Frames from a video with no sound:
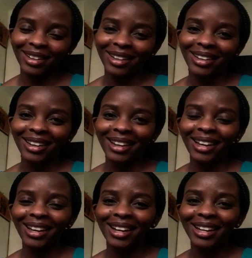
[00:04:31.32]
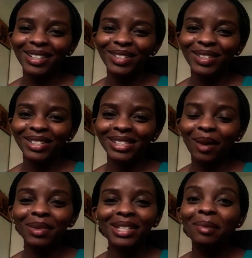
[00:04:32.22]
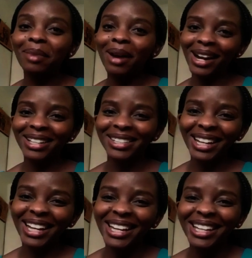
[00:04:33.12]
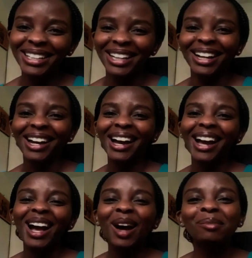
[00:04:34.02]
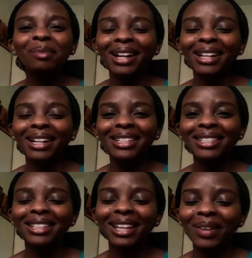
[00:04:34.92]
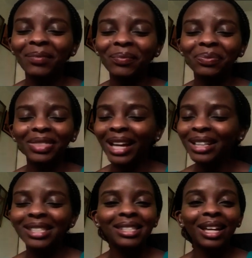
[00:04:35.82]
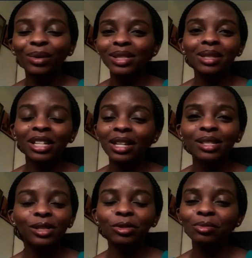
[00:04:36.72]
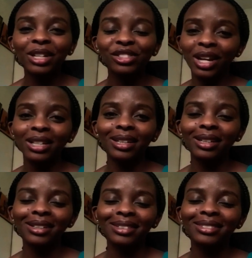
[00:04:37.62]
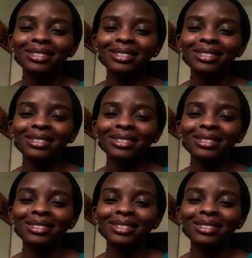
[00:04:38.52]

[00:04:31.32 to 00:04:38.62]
It was a bit embarrassing, but that was the genesis of my journey. Yeah.